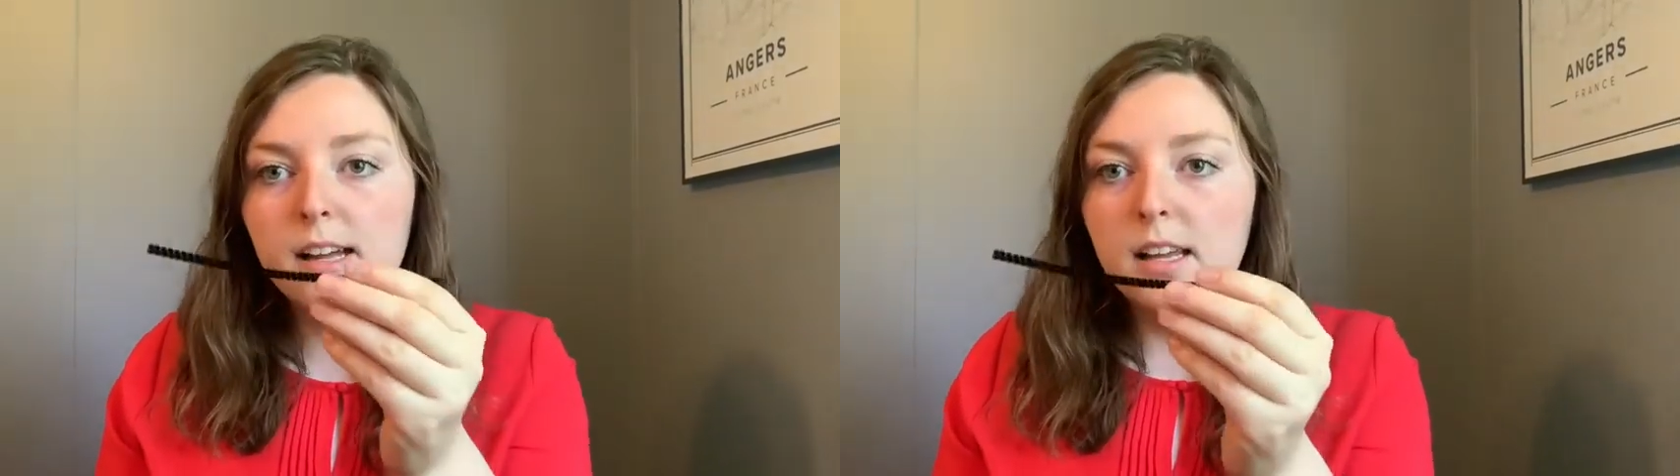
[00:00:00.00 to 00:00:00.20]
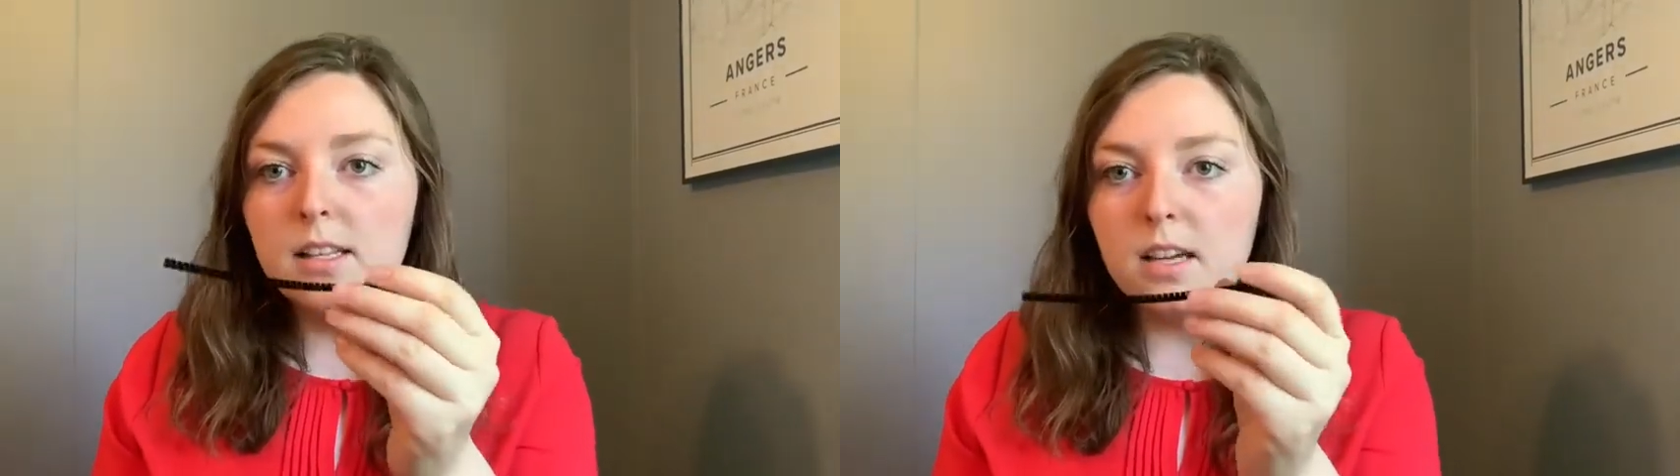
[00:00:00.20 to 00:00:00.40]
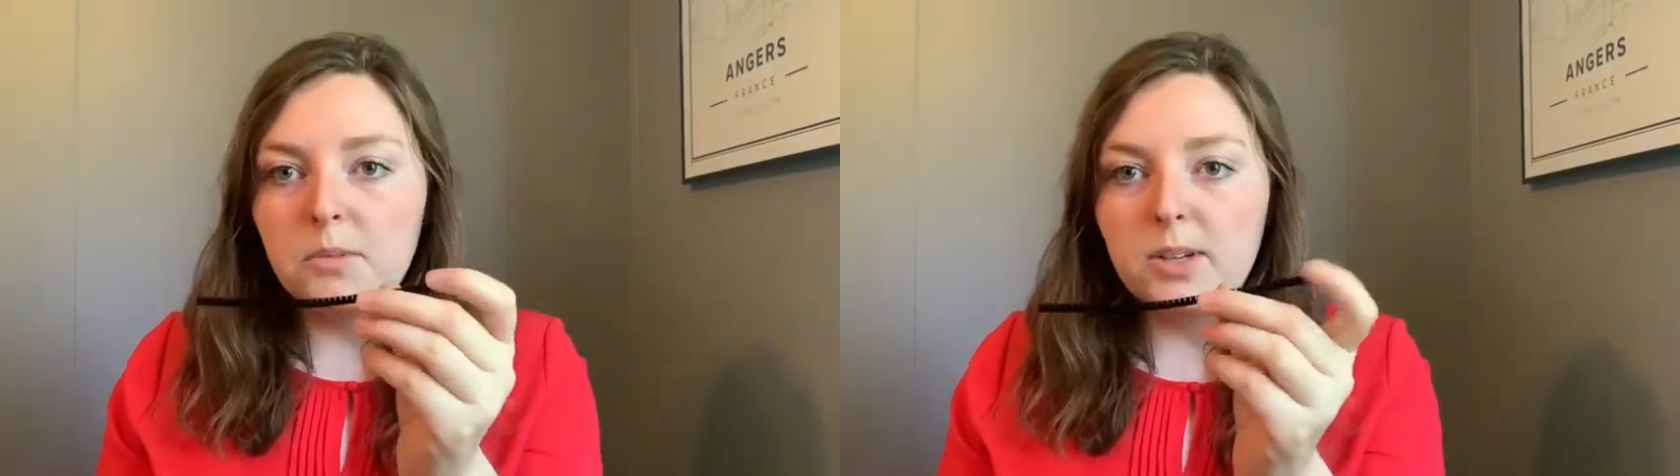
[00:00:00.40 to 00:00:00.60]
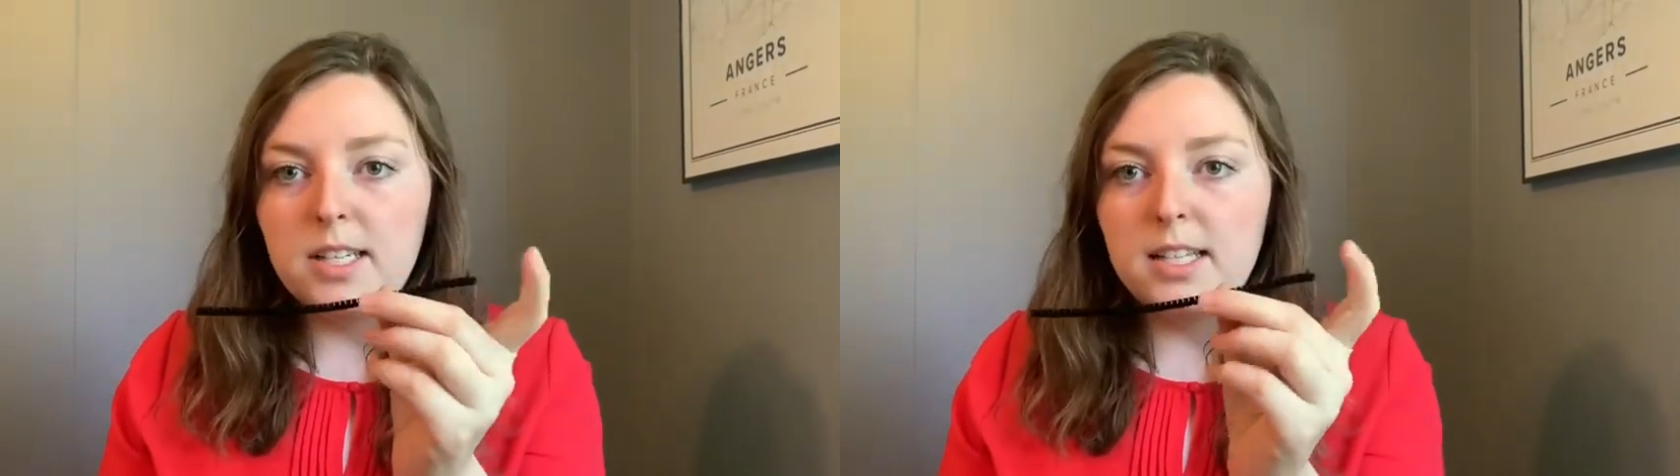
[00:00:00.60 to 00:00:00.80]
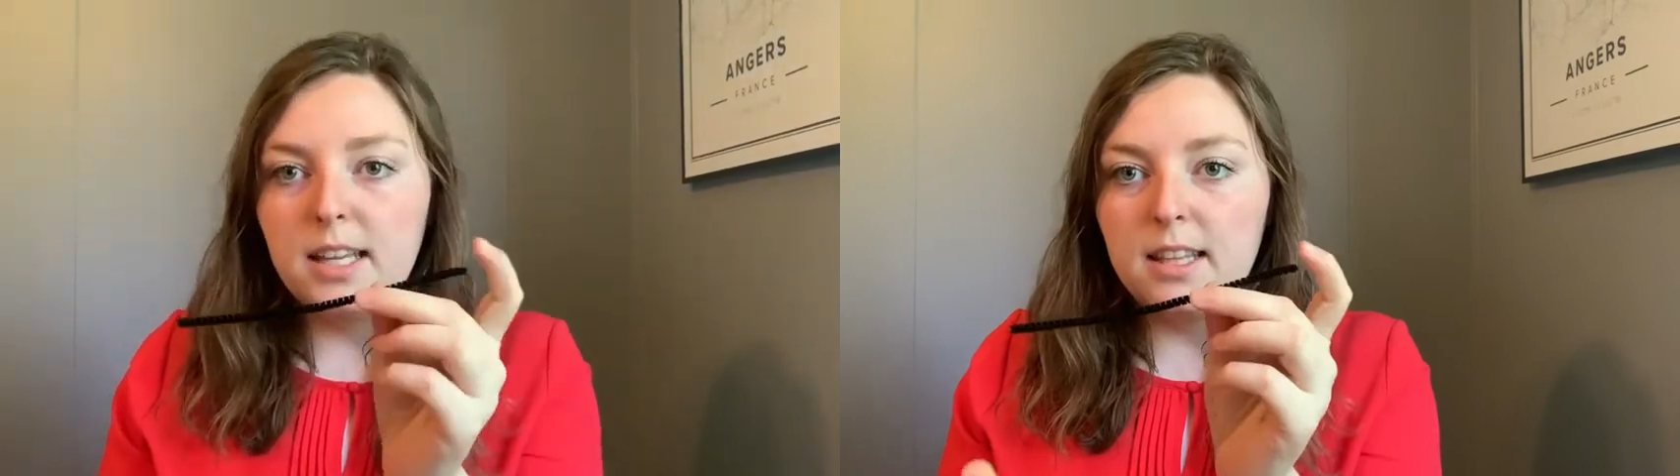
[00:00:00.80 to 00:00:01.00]
So I'm going to
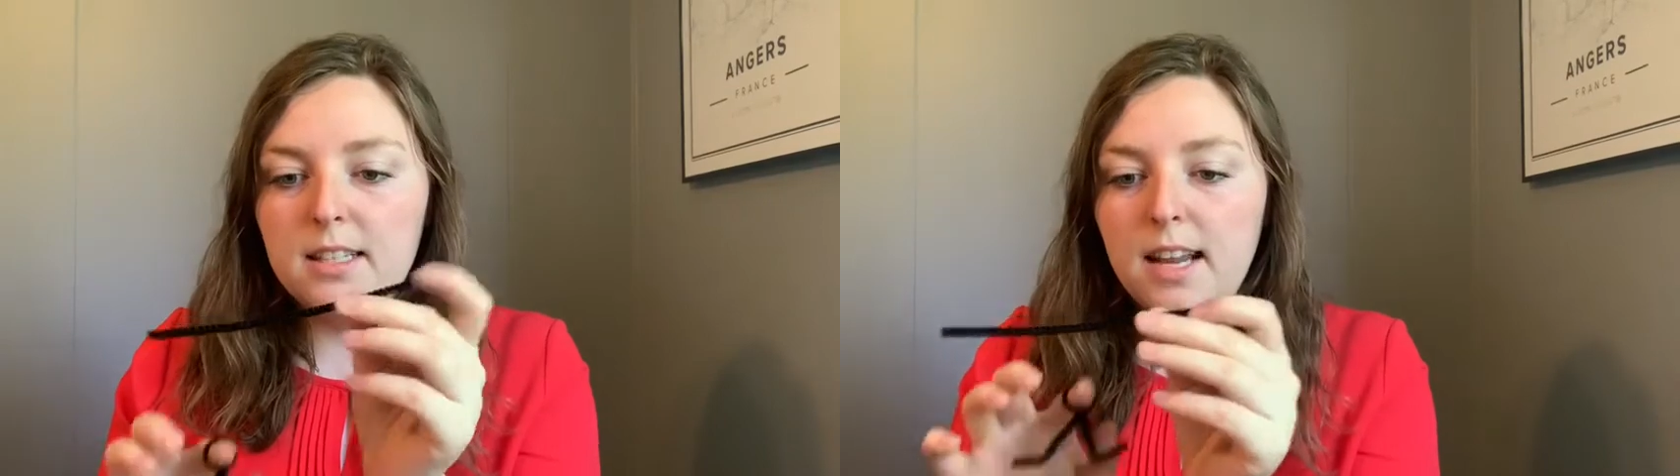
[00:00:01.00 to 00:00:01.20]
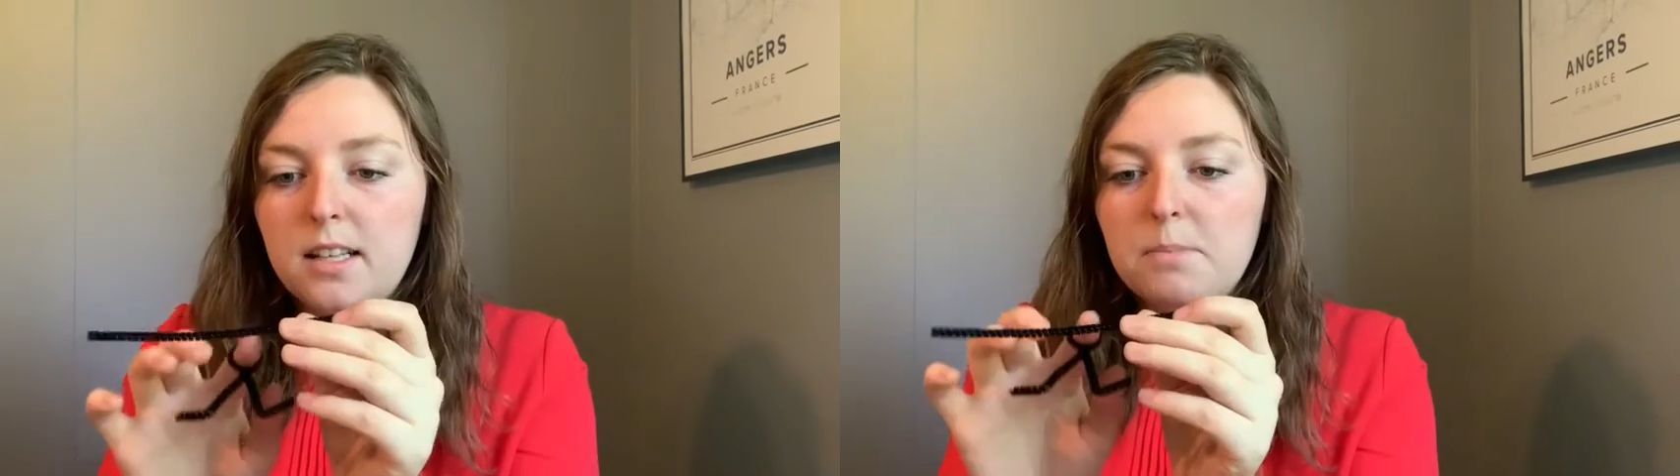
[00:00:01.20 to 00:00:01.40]
take this next